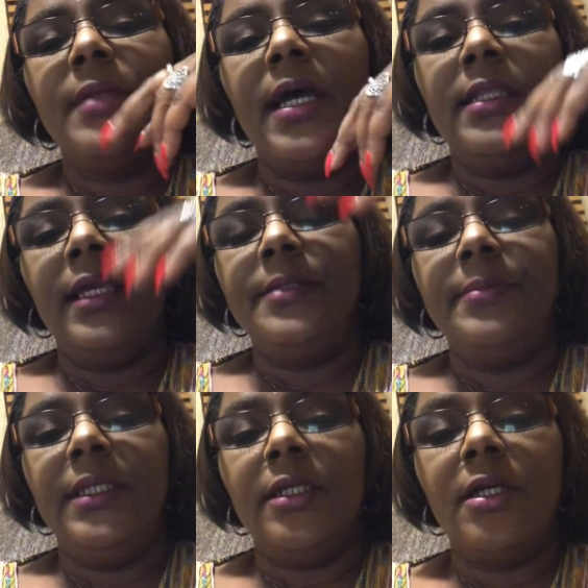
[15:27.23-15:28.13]
I like
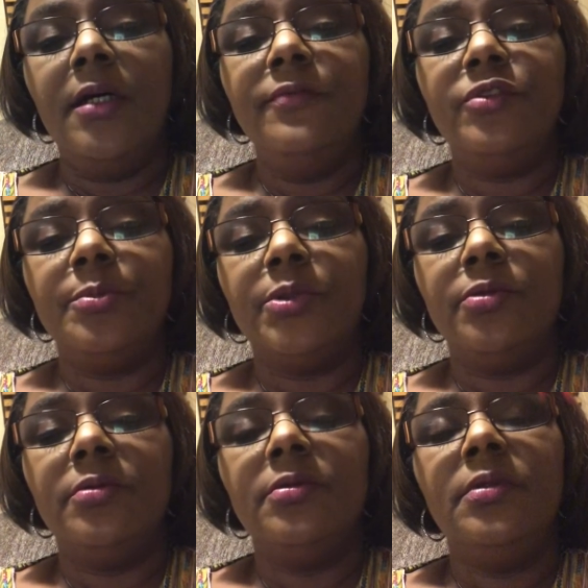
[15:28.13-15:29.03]
being
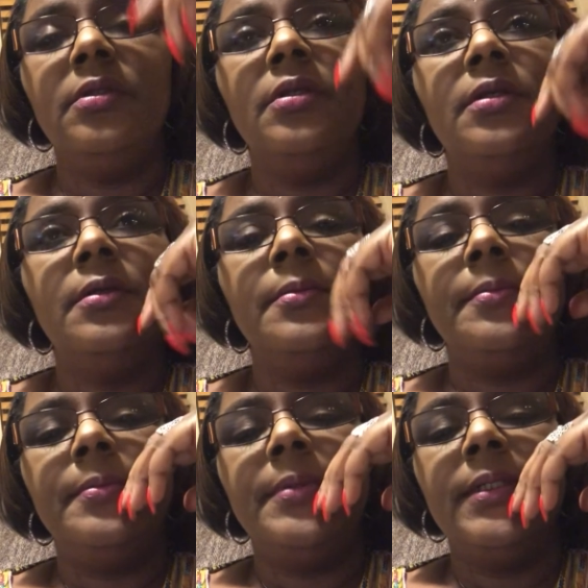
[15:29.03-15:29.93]
comfortable,
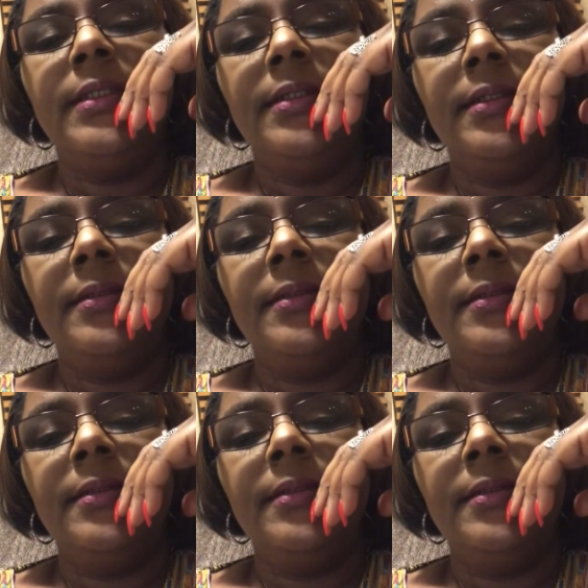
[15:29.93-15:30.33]
but